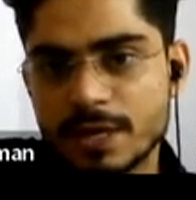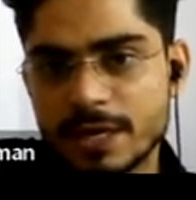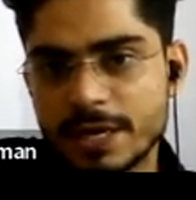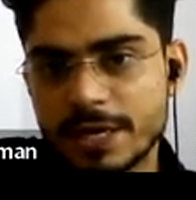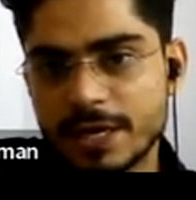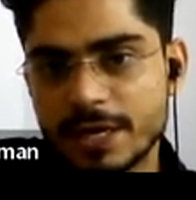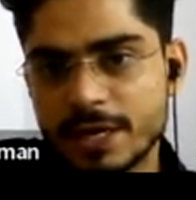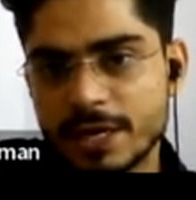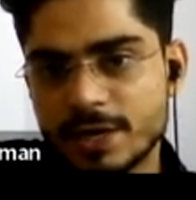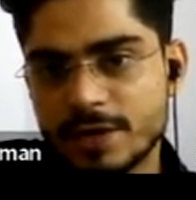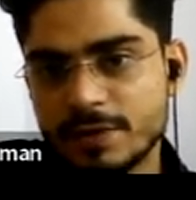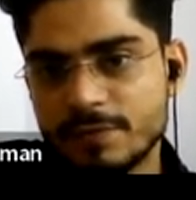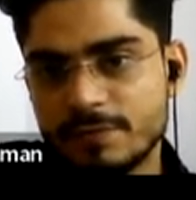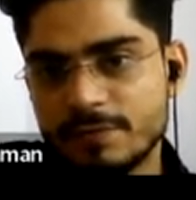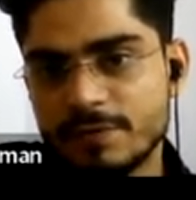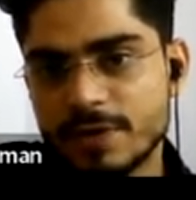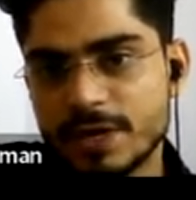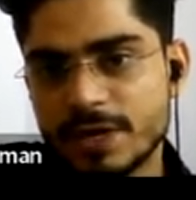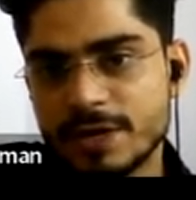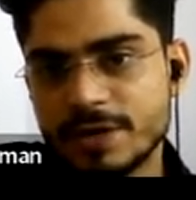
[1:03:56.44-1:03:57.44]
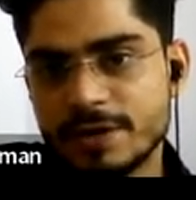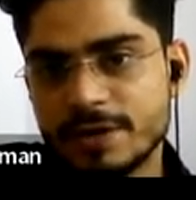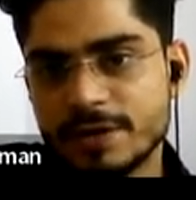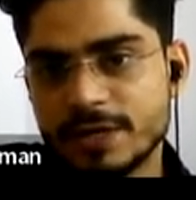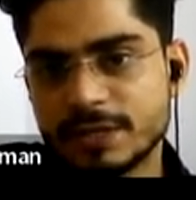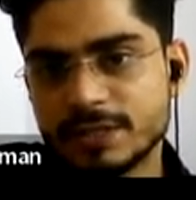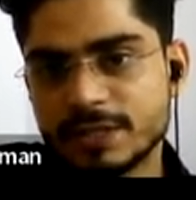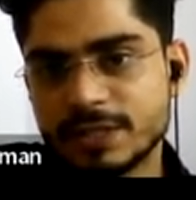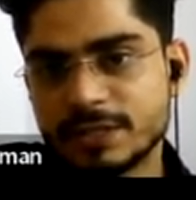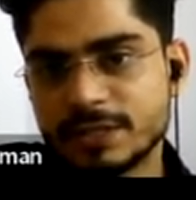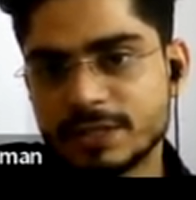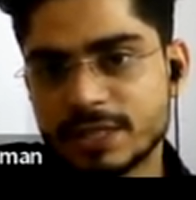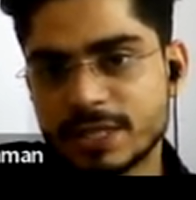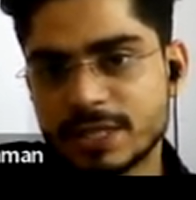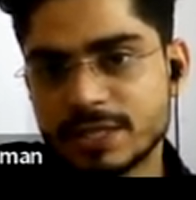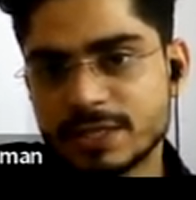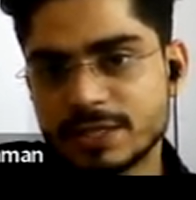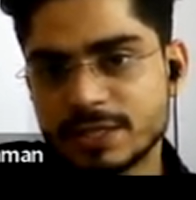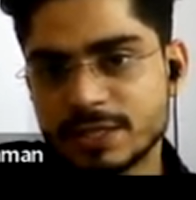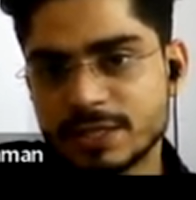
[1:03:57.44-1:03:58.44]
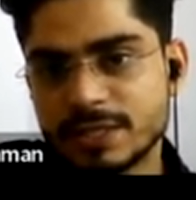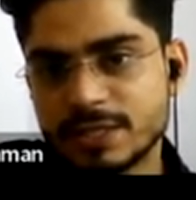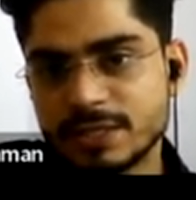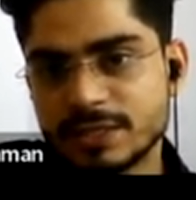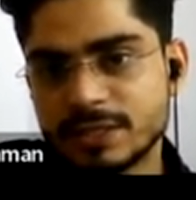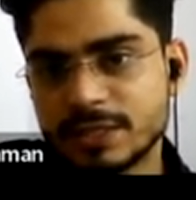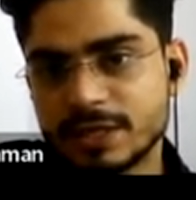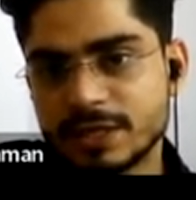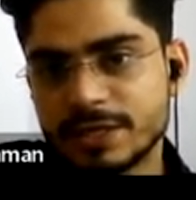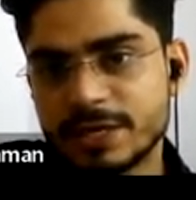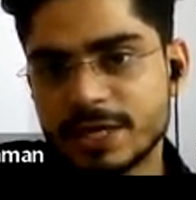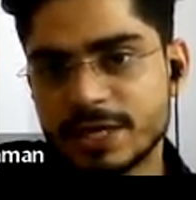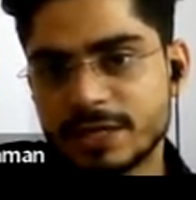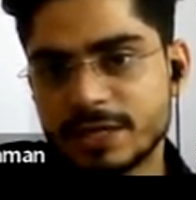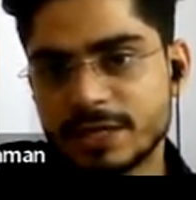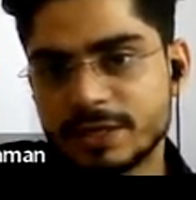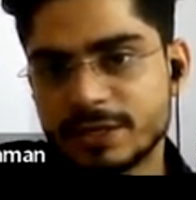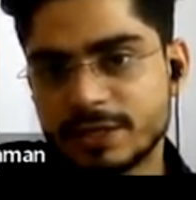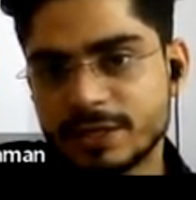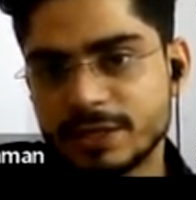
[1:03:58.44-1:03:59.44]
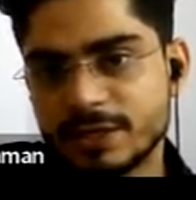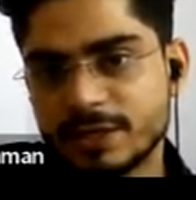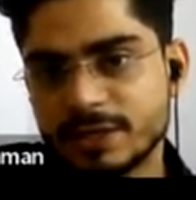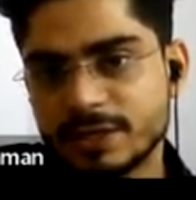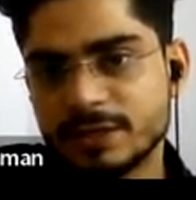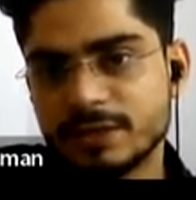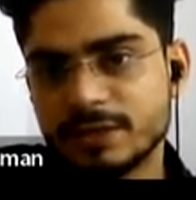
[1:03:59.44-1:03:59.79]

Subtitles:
Here one resistance is connected.